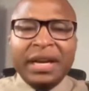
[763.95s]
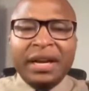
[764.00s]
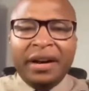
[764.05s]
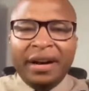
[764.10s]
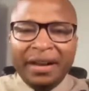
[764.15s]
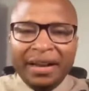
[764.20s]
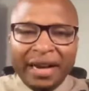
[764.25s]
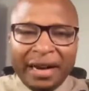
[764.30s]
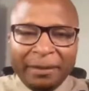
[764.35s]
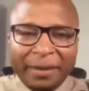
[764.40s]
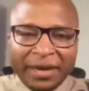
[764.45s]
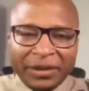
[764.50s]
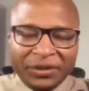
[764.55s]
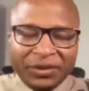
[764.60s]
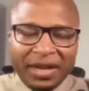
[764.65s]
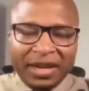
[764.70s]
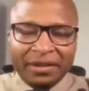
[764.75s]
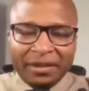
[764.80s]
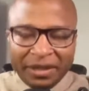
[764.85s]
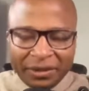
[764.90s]
uh, and I'm not
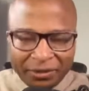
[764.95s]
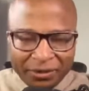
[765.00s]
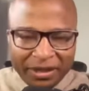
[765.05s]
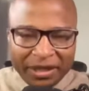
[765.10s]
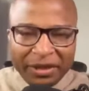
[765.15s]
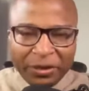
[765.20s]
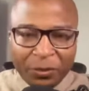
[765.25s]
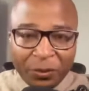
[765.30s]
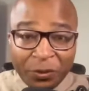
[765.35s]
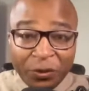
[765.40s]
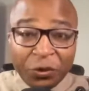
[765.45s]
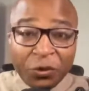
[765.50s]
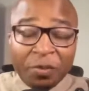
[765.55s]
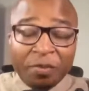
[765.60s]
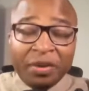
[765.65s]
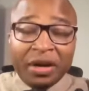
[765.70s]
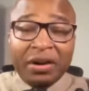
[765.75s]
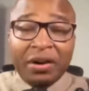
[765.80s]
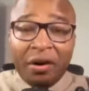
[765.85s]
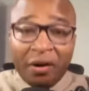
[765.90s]
saying literally in the
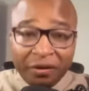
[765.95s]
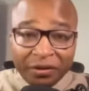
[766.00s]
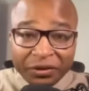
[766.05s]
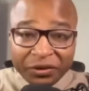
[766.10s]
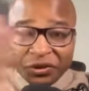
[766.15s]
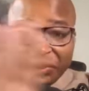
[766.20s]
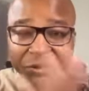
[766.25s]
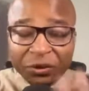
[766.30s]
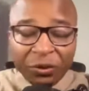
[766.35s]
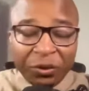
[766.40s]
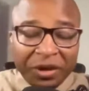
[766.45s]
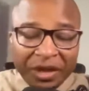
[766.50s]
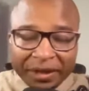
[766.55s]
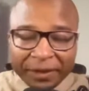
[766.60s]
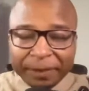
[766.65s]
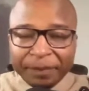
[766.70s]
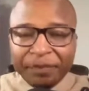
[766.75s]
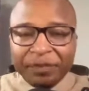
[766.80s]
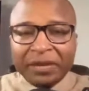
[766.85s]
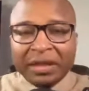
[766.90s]
room, but on the
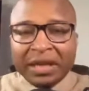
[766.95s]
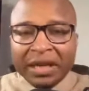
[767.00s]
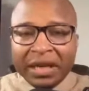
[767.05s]
screen,